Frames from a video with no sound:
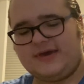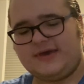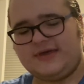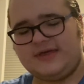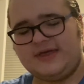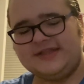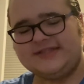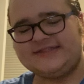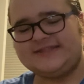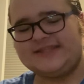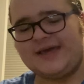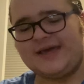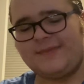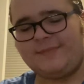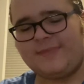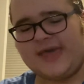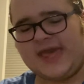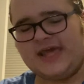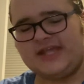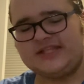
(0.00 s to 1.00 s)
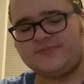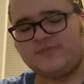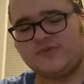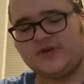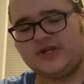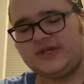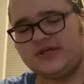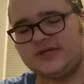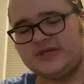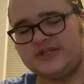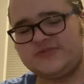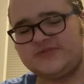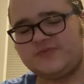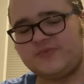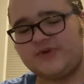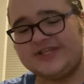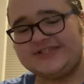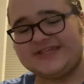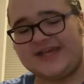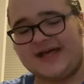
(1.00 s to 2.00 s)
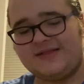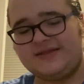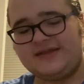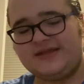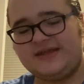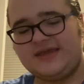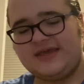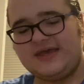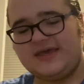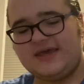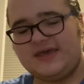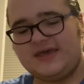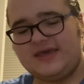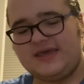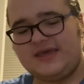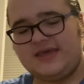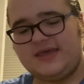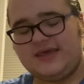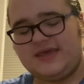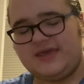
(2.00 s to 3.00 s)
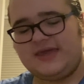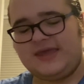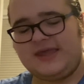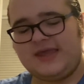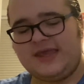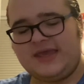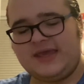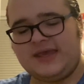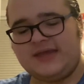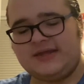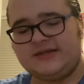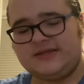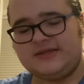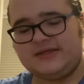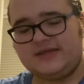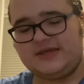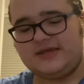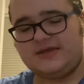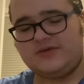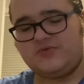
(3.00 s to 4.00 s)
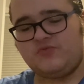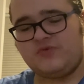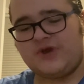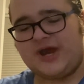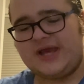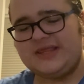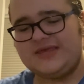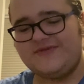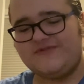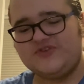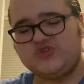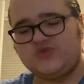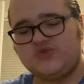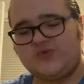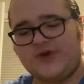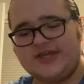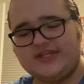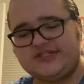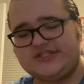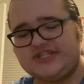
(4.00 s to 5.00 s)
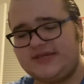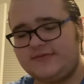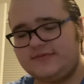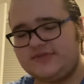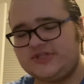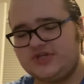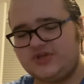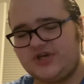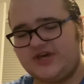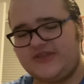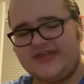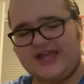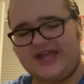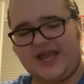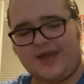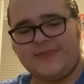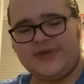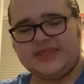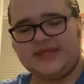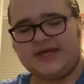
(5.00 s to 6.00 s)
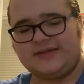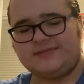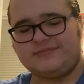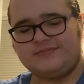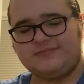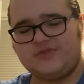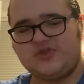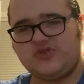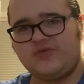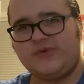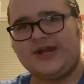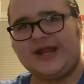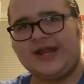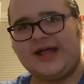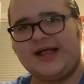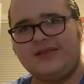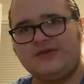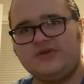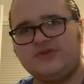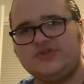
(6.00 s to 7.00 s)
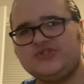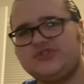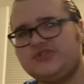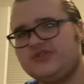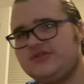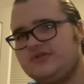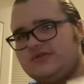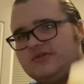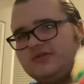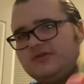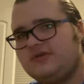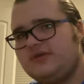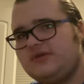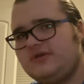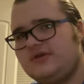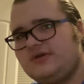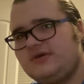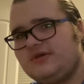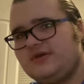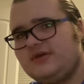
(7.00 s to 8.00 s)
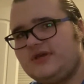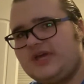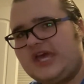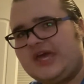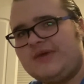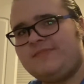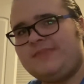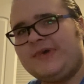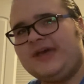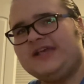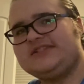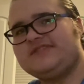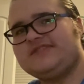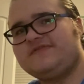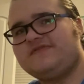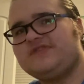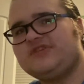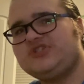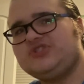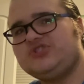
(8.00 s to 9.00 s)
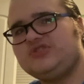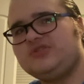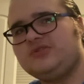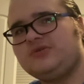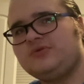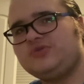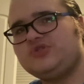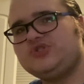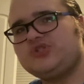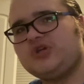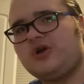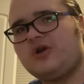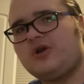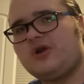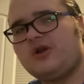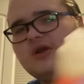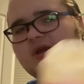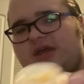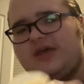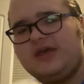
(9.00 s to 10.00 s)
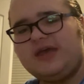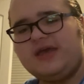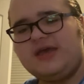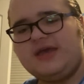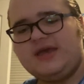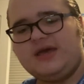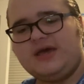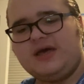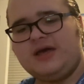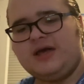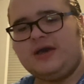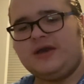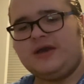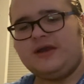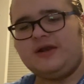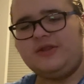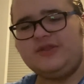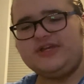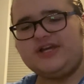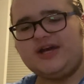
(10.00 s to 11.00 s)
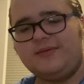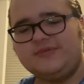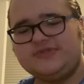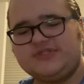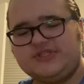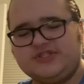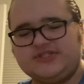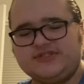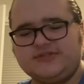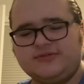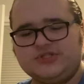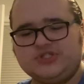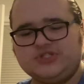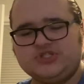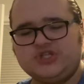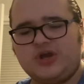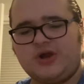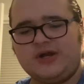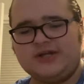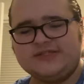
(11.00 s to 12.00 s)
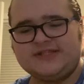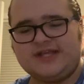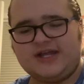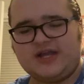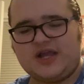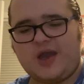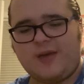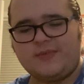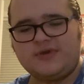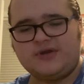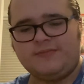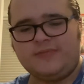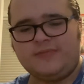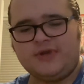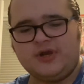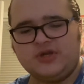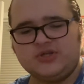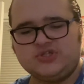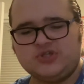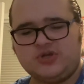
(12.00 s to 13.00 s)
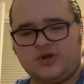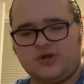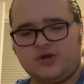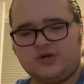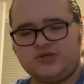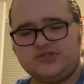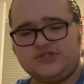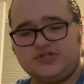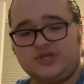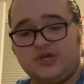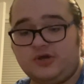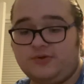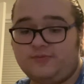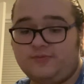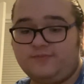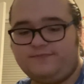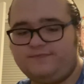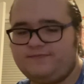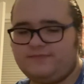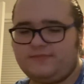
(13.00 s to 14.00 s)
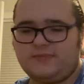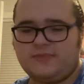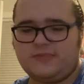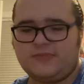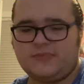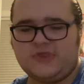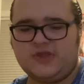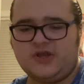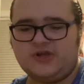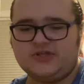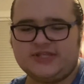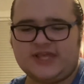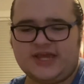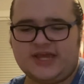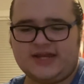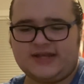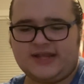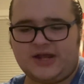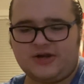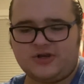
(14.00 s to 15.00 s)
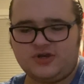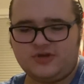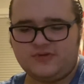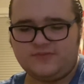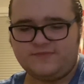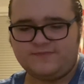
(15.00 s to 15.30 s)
It's not bad. It's pretty good. It's pretty solid. And where I live, it's quite cheap too. I think I paid like $3 at best for this little jar. It only comes in this little jar. It does not come in a bigger jar, so And there's that downer.